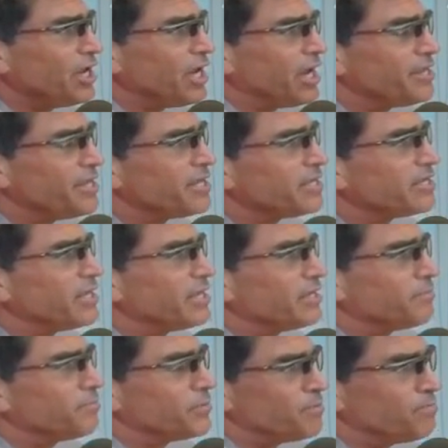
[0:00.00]
I think the
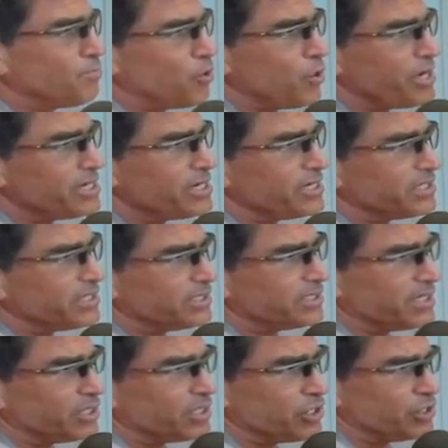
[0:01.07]
point is
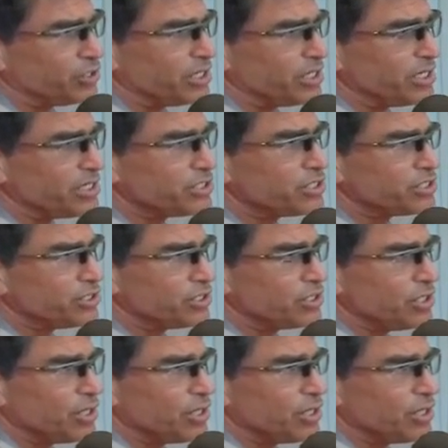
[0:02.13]
that they need to